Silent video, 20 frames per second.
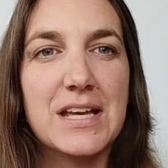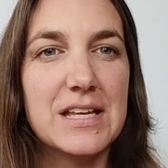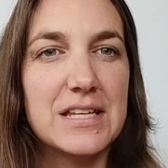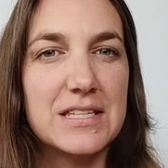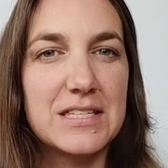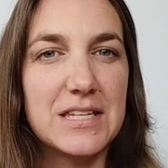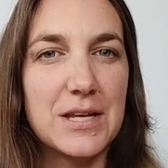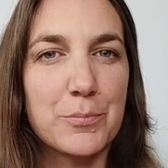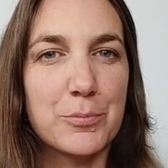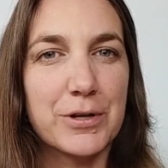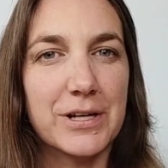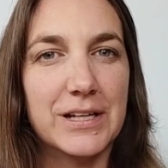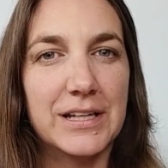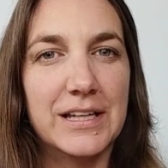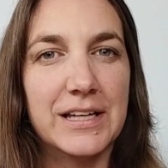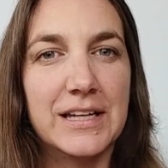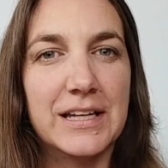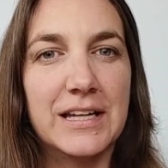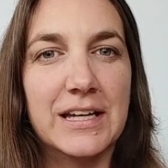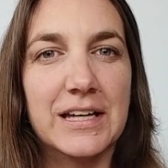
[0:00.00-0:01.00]

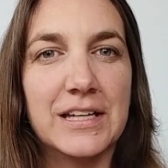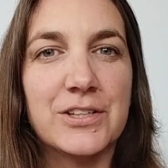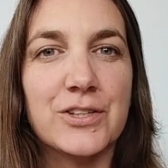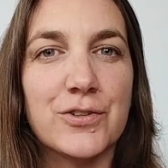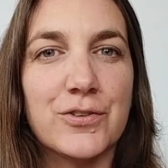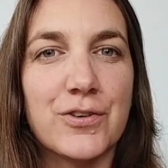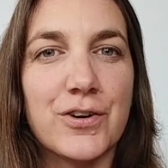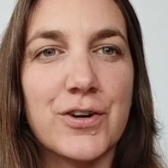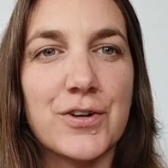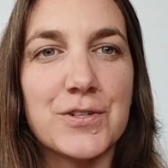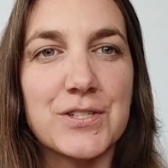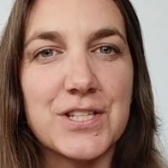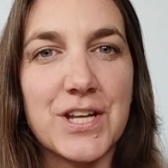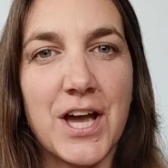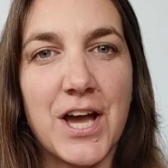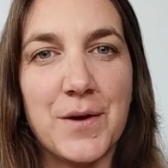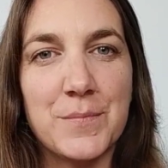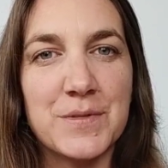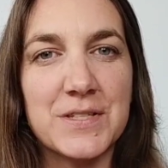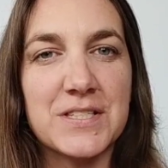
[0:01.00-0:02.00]
separately in your own
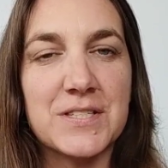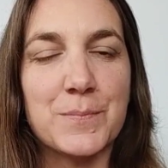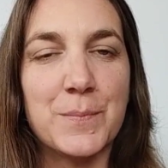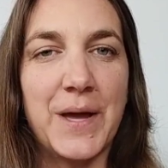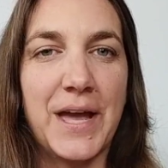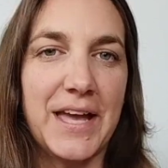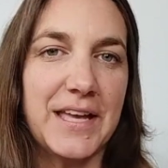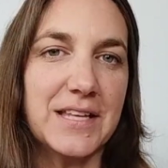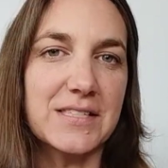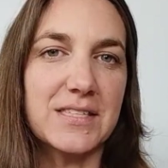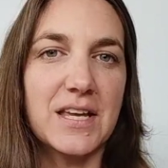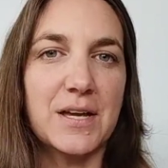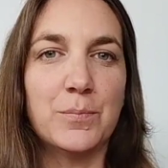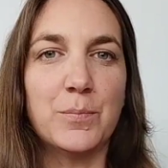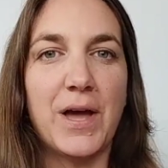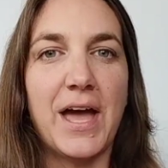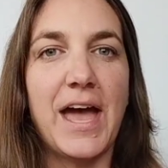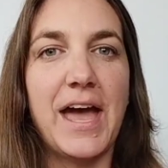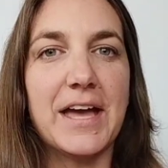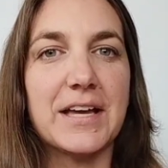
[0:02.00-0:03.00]
time and space. And
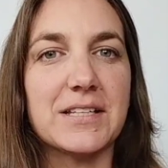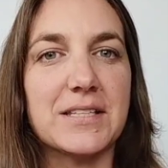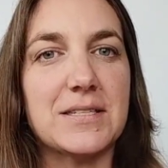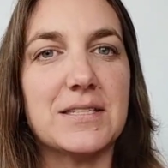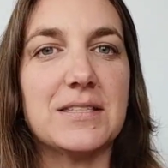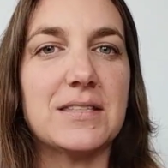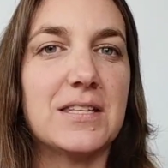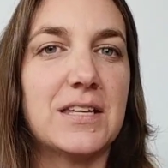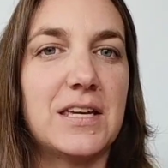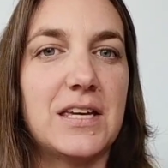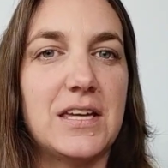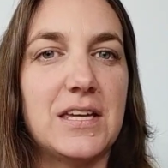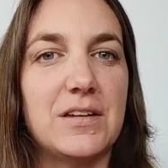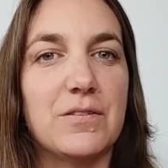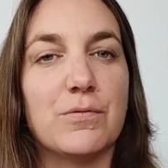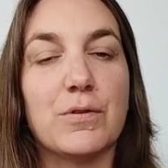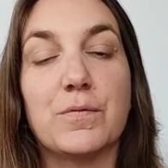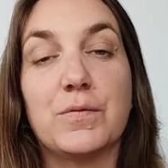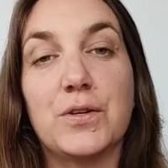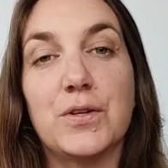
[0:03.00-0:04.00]
perhaps the
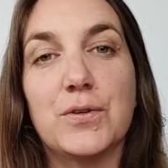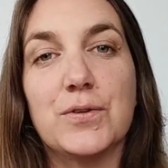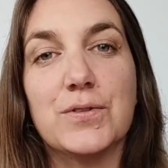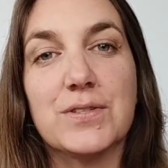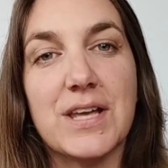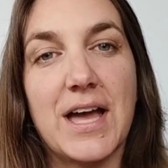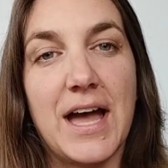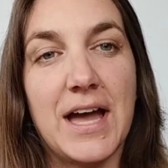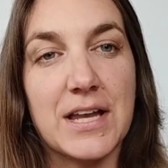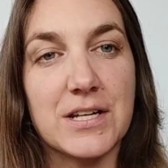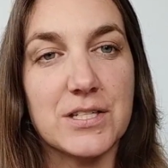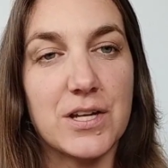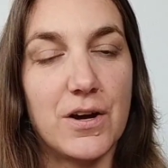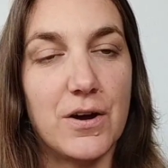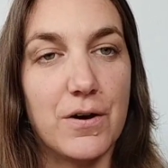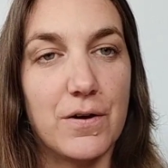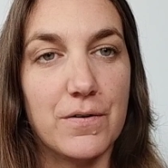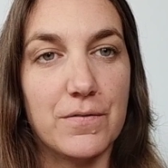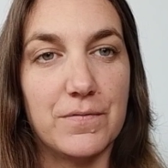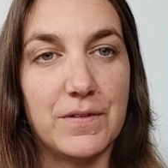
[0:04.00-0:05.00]
reviews aren't
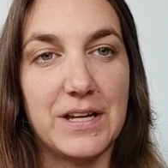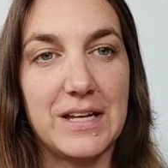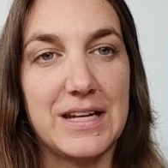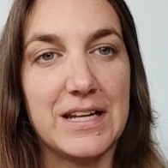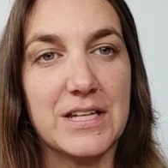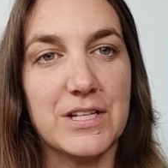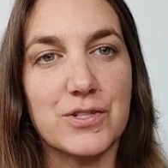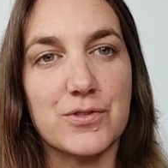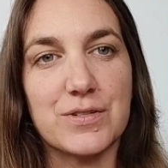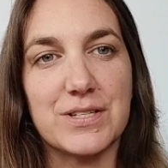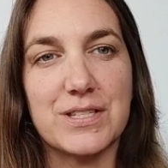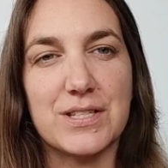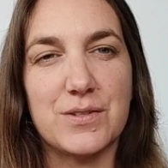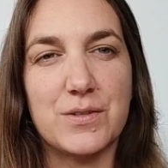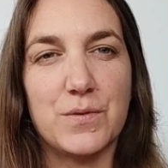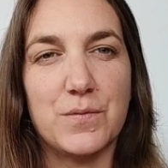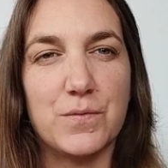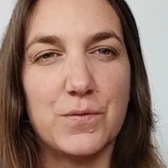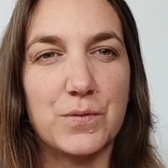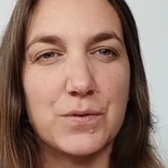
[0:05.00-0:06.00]
of any interest
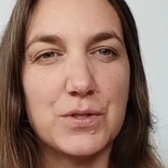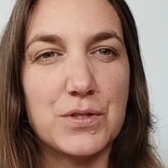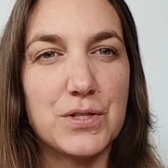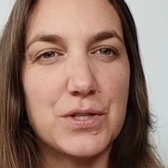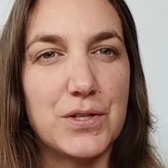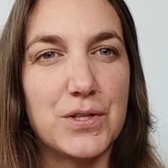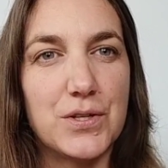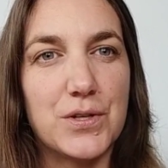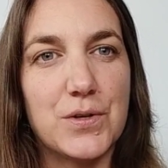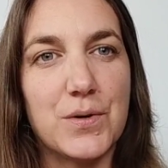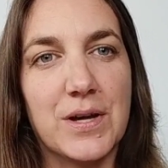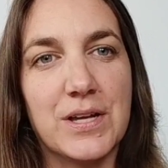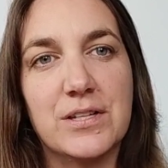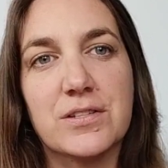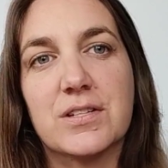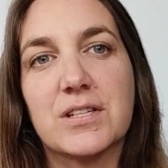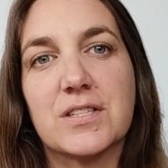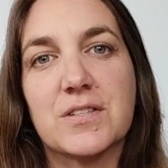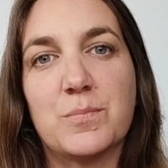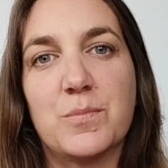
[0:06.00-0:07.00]
to you and you
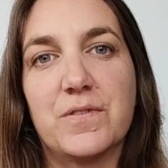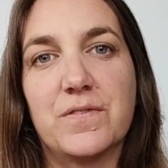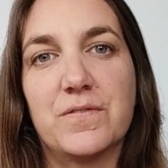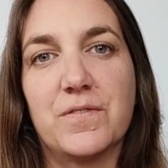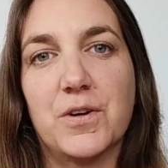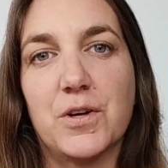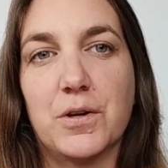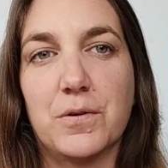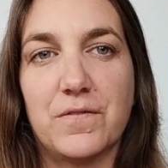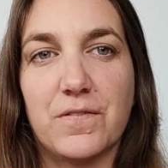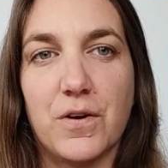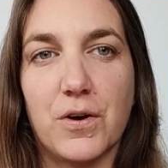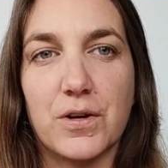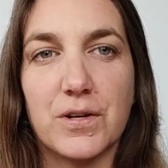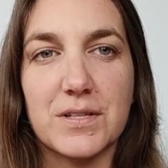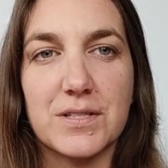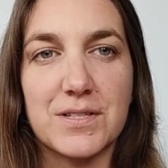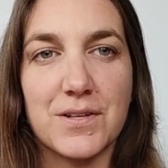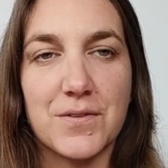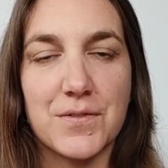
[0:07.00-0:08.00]
just prefer to
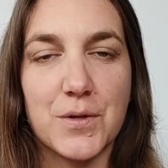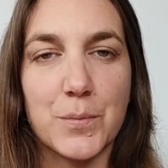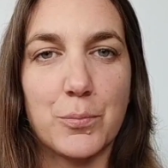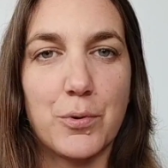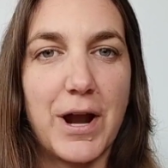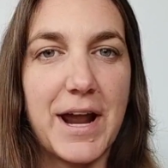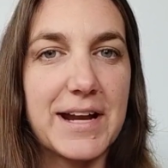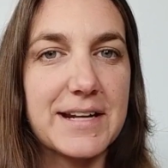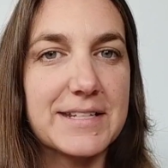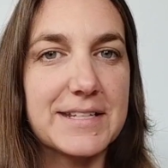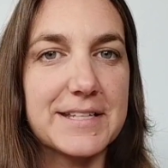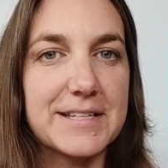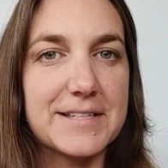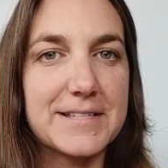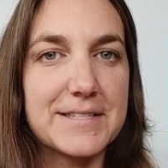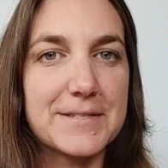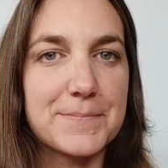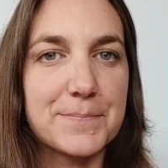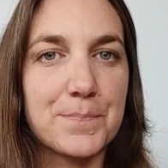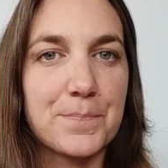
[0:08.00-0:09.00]
focus on the
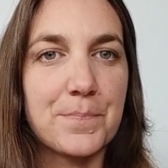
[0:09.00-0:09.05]
practice.